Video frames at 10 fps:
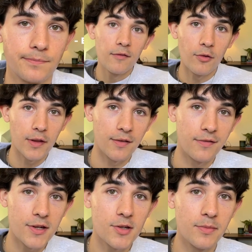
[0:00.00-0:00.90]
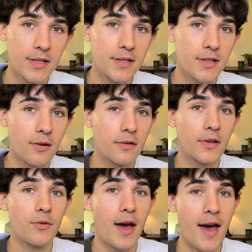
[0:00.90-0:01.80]
For the official business owners
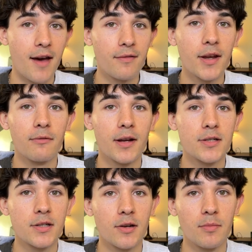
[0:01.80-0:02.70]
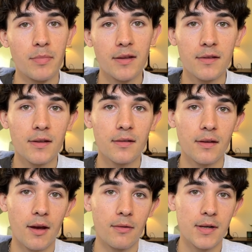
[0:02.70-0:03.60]
who have a registered business,
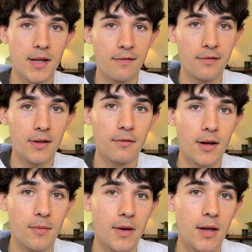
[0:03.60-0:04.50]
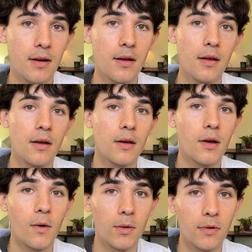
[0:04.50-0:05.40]
I would definitely recommend
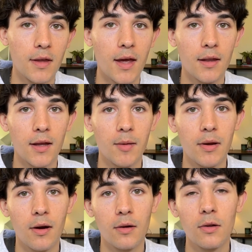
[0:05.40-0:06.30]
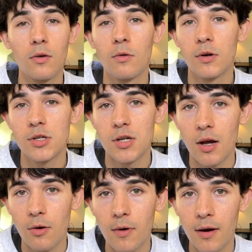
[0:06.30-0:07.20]
going with LA Apparel or
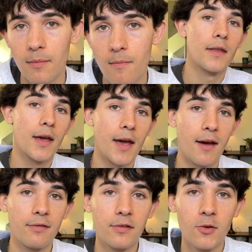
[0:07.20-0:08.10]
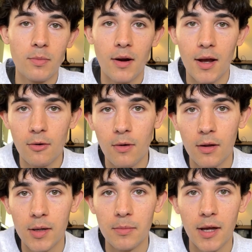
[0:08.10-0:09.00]
Shakawear. They have super high
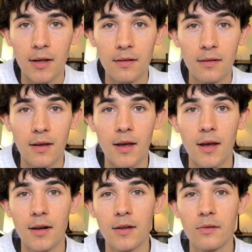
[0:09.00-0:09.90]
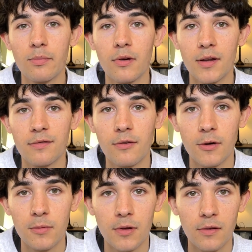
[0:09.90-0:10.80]
quality blanks and it is pretty
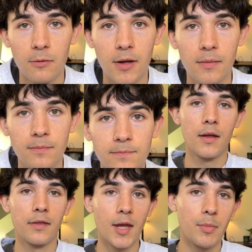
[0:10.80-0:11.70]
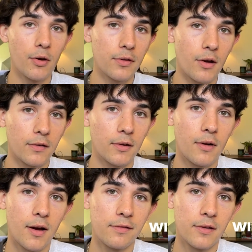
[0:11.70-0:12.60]
affordable as well. They both also
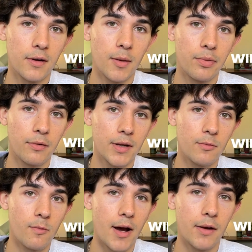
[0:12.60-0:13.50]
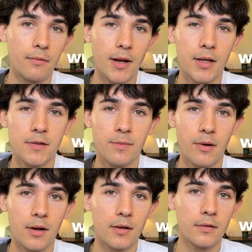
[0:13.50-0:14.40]
offer a pretty wide range of
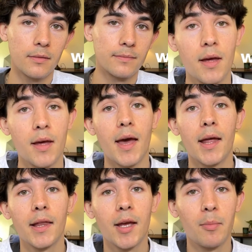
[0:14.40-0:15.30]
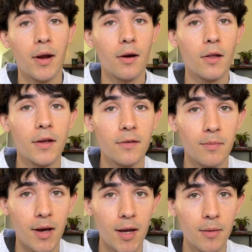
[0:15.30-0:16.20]
products. LA Apparel is
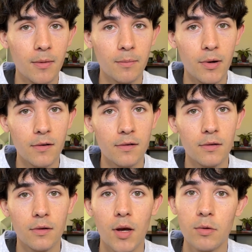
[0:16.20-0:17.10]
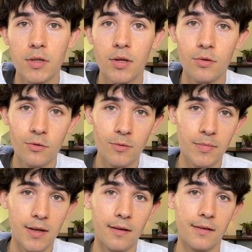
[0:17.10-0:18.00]
my personal go-to
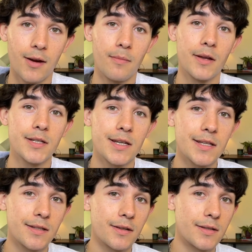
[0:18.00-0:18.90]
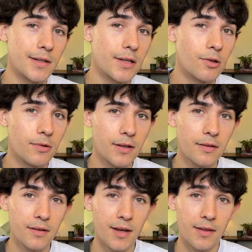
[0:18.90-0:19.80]
because they are much easier to deal
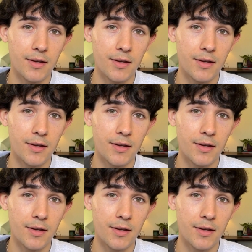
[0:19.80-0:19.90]
with and